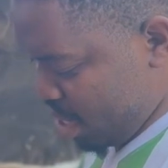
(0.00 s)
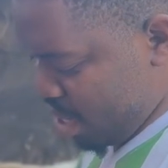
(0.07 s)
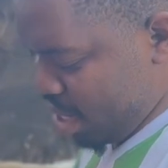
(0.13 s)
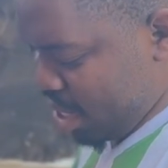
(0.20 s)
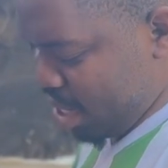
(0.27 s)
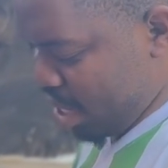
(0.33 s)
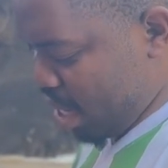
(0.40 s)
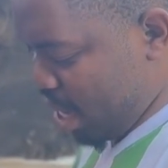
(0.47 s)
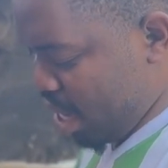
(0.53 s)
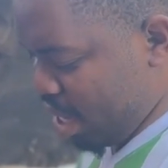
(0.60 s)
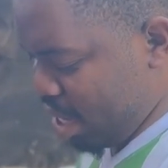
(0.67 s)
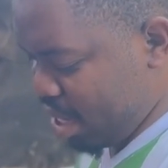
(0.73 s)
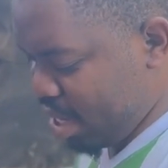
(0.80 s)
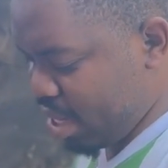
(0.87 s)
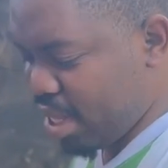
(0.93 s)
yeah,
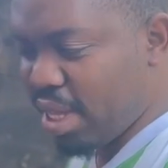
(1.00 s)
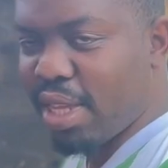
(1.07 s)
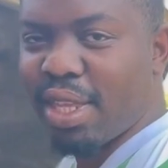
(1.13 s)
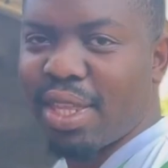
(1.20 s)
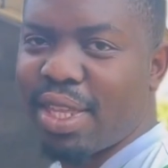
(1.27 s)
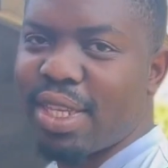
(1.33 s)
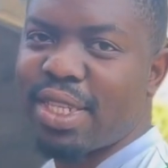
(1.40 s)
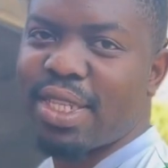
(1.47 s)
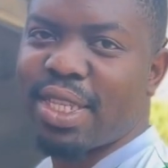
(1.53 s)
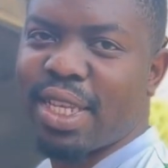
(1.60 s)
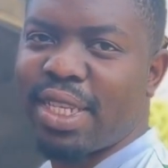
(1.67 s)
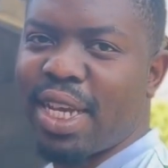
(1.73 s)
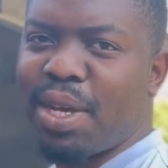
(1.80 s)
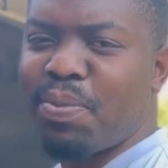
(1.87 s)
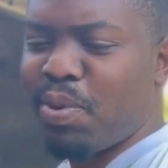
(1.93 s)
this is the time
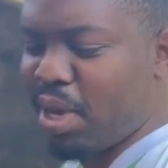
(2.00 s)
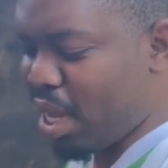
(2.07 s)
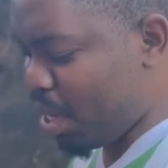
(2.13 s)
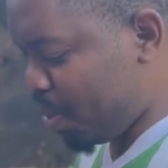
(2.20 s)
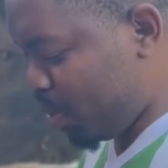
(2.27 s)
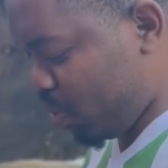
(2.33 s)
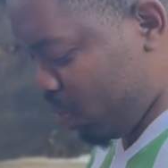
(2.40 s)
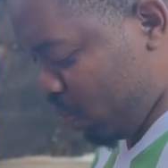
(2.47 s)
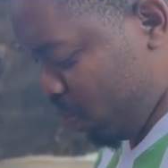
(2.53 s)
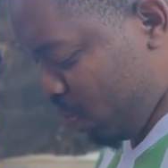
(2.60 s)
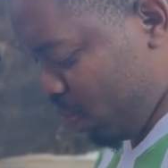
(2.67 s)
we have to